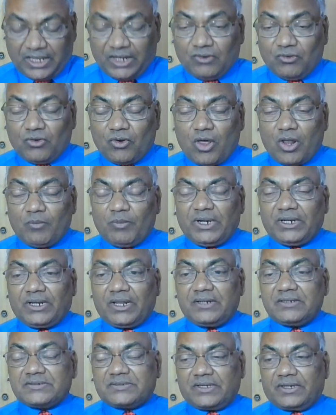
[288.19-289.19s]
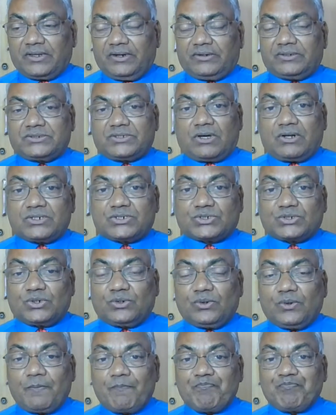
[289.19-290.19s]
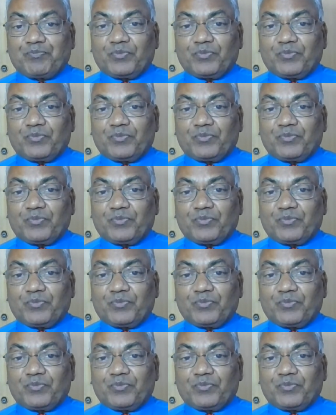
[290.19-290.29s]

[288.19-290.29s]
environmental insecurity is also